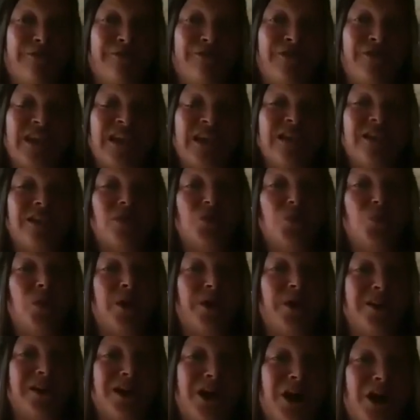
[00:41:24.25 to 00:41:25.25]
feel
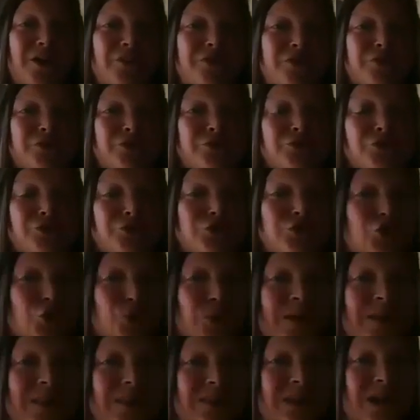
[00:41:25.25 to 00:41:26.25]
what others are
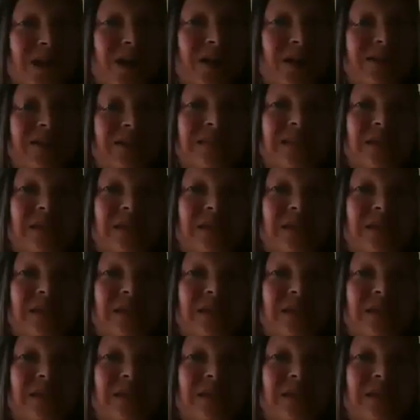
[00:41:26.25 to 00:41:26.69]
doing to us,